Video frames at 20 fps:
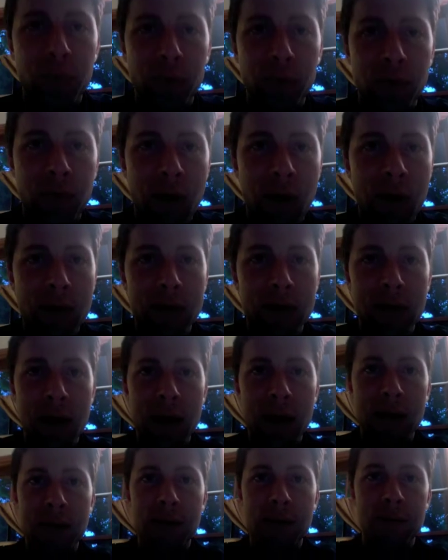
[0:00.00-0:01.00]
With
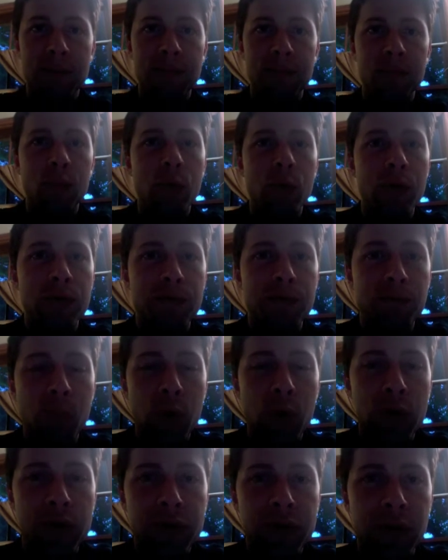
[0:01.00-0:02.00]
gravitas,
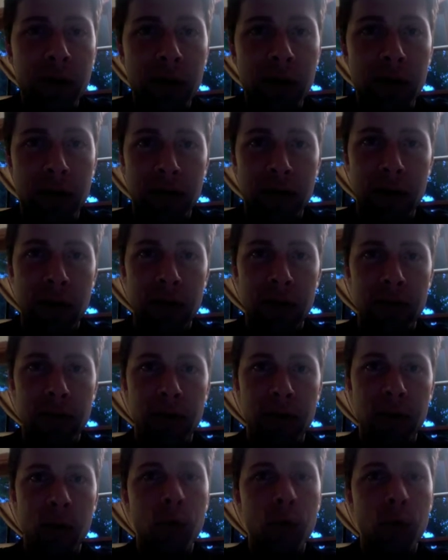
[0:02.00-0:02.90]
with seriousness,